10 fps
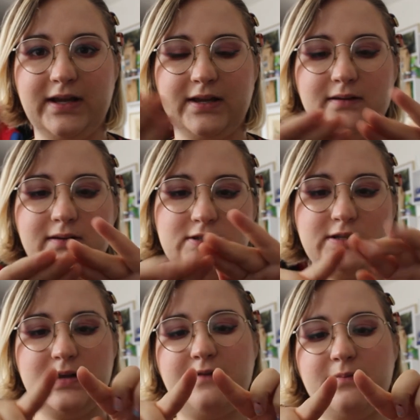like
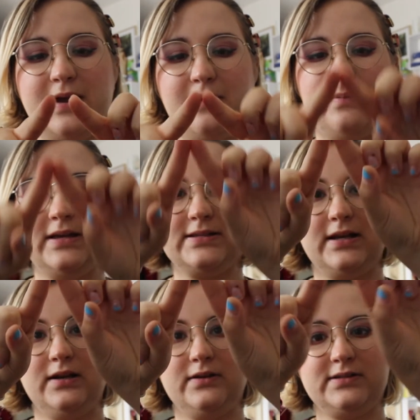you should have a back
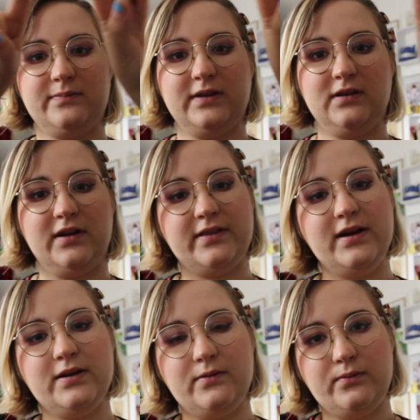piece that looks something
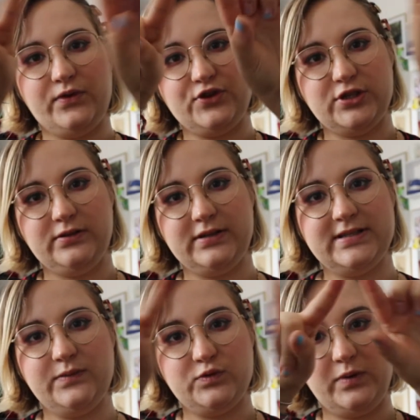like that, the
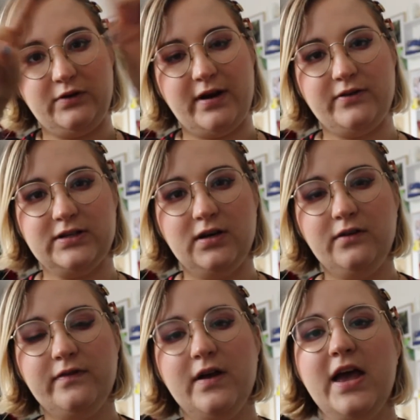shoulder seams being rounded
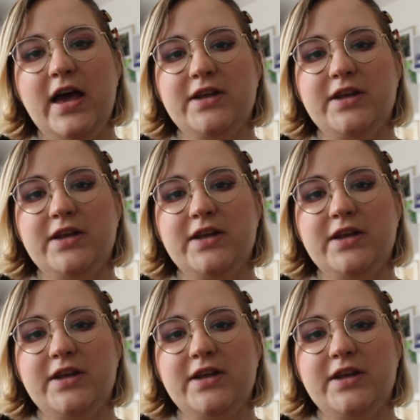off,